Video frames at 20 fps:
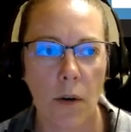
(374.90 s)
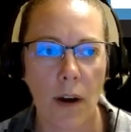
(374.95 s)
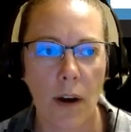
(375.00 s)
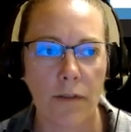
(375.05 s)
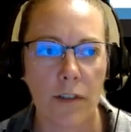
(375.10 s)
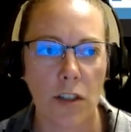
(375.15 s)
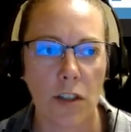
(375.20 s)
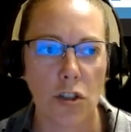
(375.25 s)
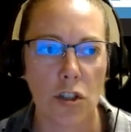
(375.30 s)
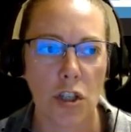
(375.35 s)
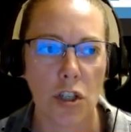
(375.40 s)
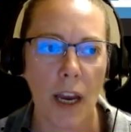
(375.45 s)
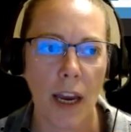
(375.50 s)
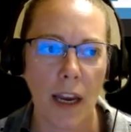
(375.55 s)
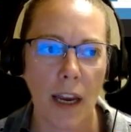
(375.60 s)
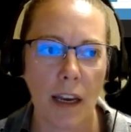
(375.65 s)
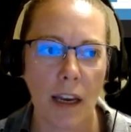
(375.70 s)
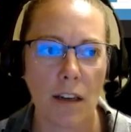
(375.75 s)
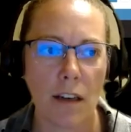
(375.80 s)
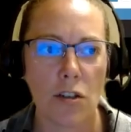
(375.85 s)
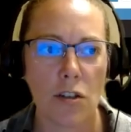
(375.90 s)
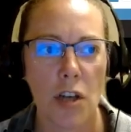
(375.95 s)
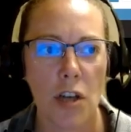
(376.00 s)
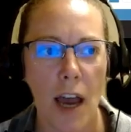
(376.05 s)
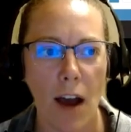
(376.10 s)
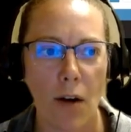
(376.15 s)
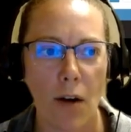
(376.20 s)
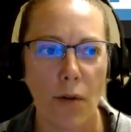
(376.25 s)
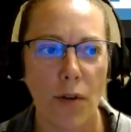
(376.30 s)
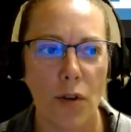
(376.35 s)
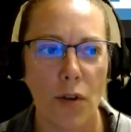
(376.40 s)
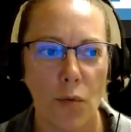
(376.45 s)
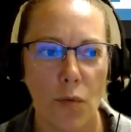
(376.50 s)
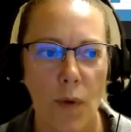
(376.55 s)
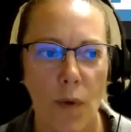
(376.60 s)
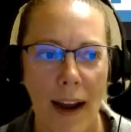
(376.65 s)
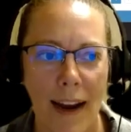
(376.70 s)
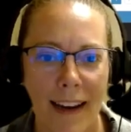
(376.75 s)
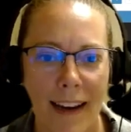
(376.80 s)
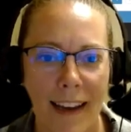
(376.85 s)
you have to change how you
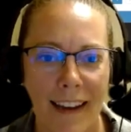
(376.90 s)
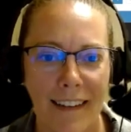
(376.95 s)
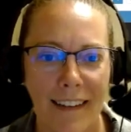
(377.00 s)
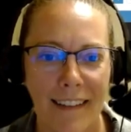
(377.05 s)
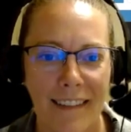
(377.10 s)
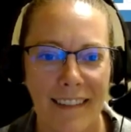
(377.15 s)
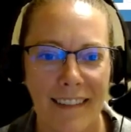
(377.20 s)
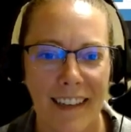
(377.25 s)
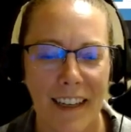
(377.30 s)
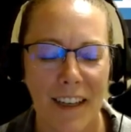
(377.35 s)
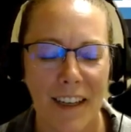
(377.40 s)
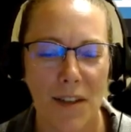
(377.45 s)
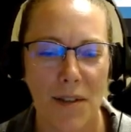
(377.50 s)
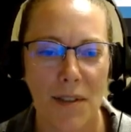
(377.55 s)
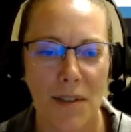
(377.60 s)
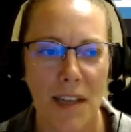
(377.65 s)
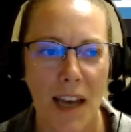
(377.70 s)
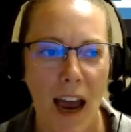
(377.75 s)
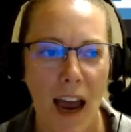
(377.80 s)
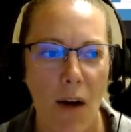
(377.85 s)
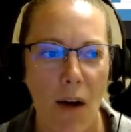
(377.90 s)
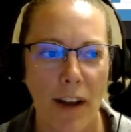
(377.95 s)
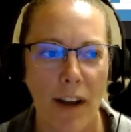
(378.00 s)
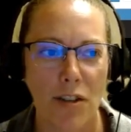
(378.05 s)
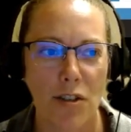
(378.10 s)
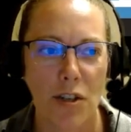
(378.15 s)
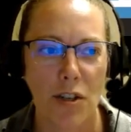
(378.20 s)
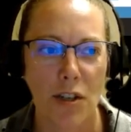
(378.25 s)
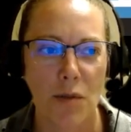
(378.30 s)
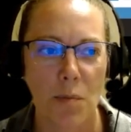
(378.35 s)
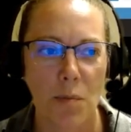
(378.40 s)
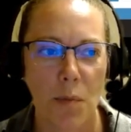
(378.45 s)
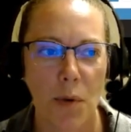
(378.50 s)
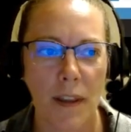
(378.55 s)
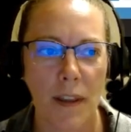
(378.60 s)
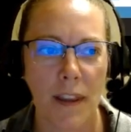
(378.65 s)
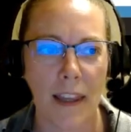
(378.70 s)
write it. You see how I just